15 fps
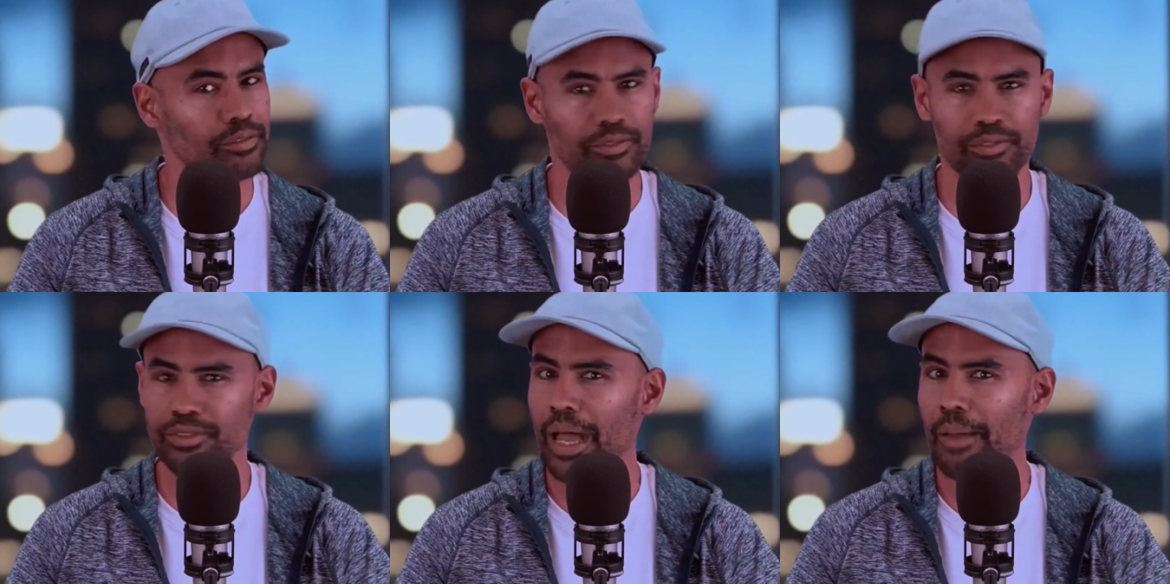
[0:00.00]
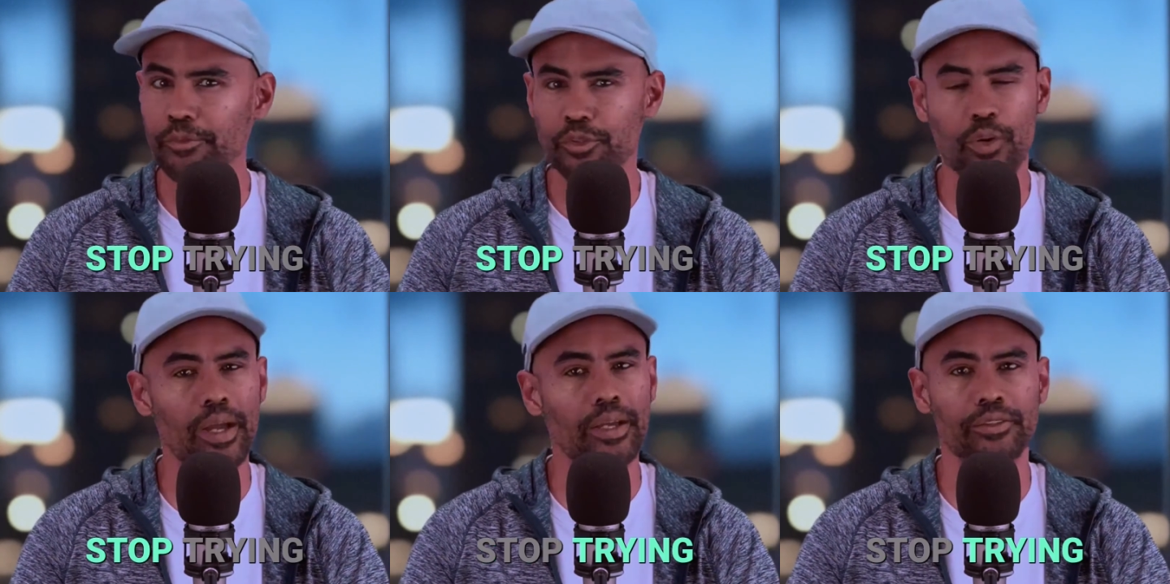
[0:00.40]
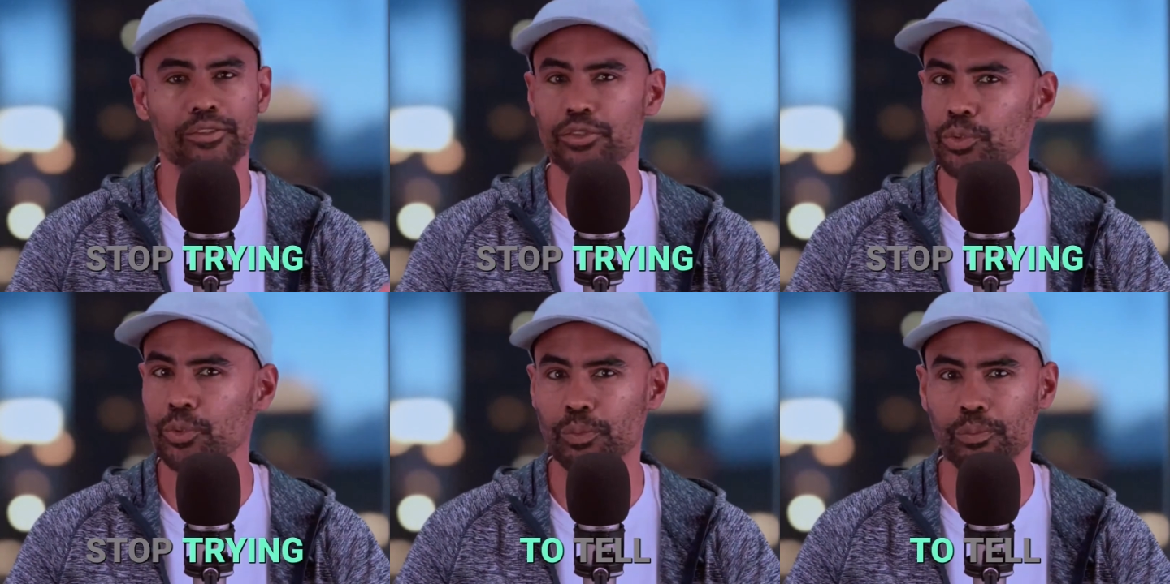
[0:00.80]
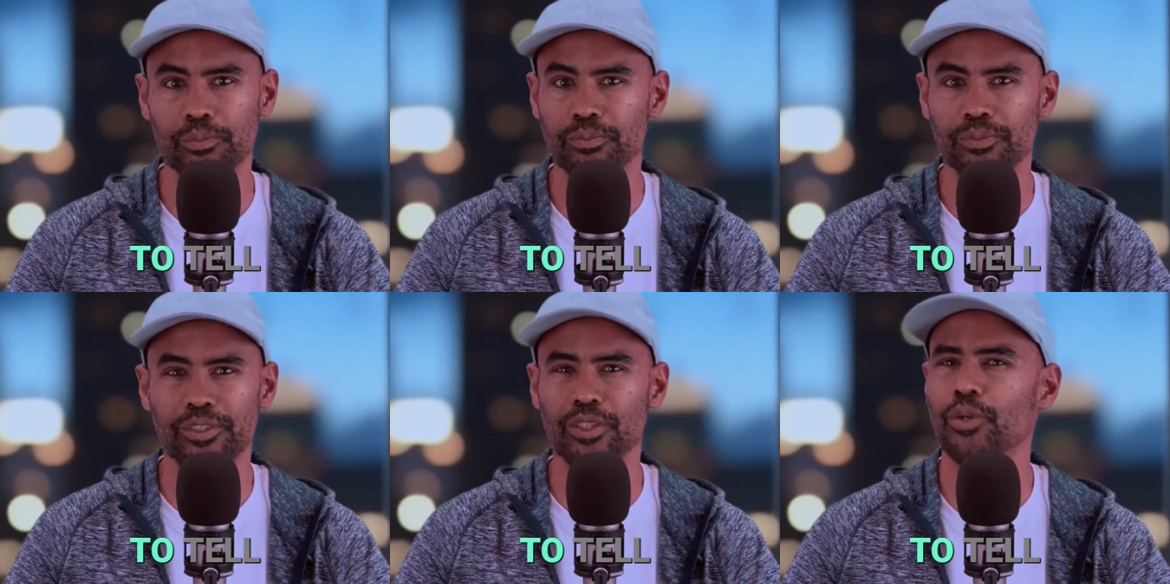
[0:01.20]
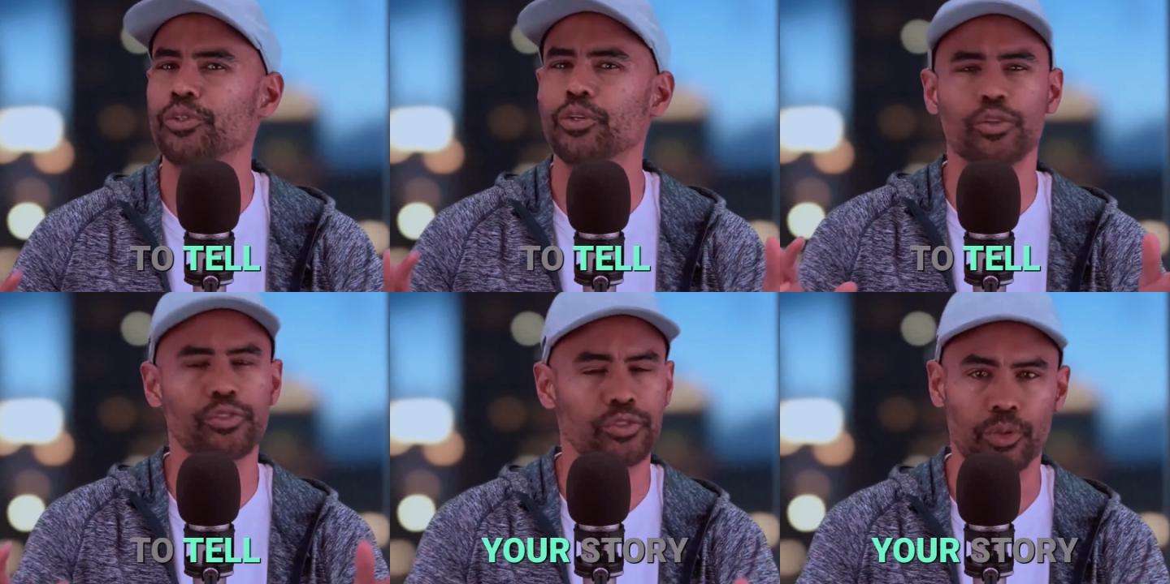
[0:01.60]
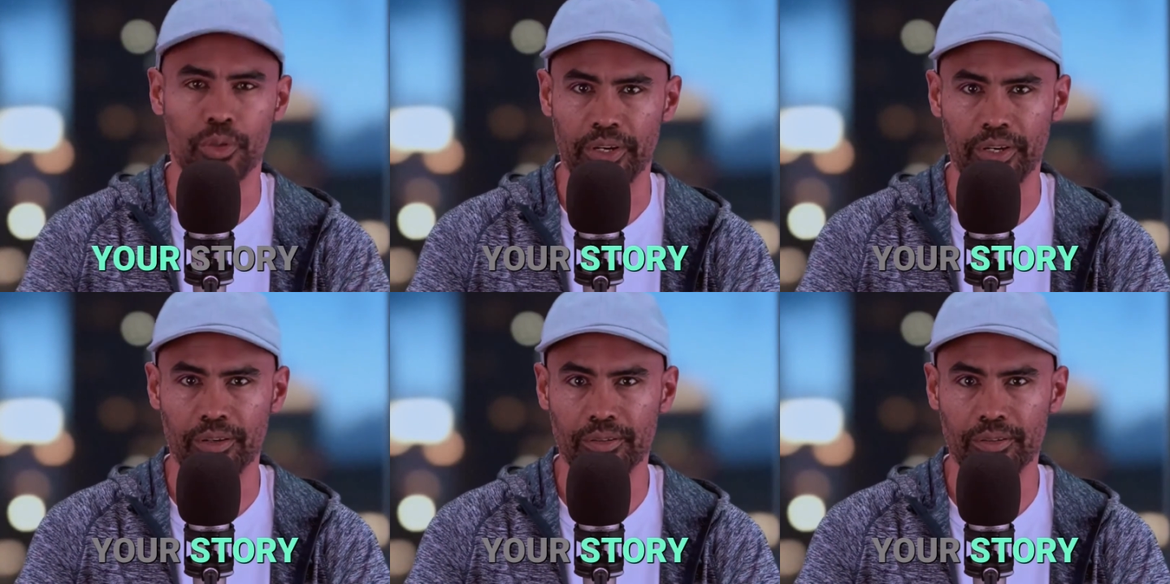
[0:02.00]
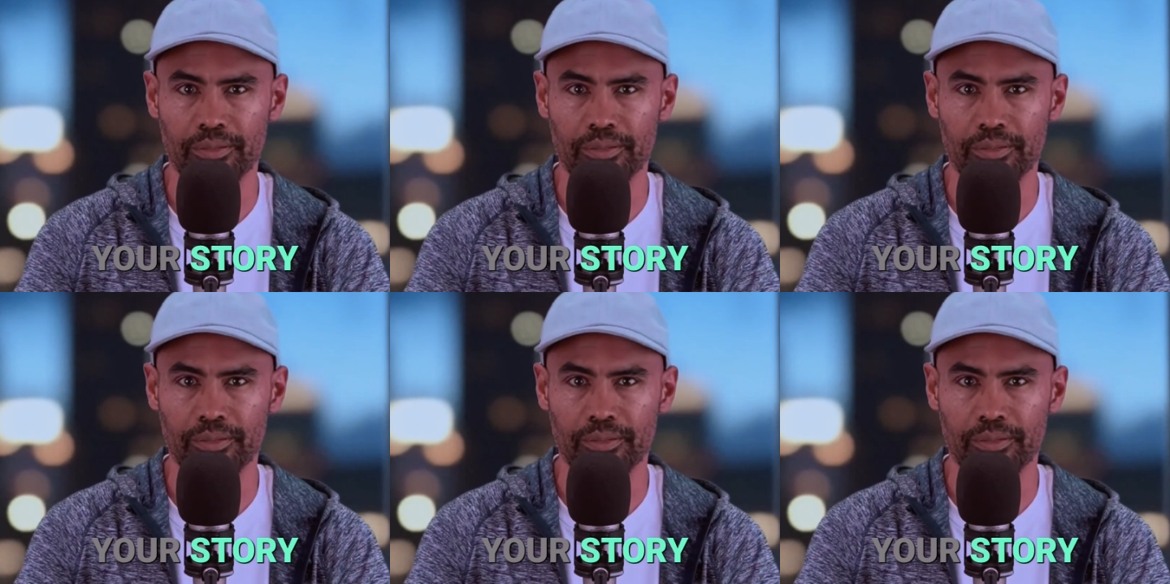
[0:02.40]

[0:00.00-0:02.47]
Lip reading: Stop trying to tell your story.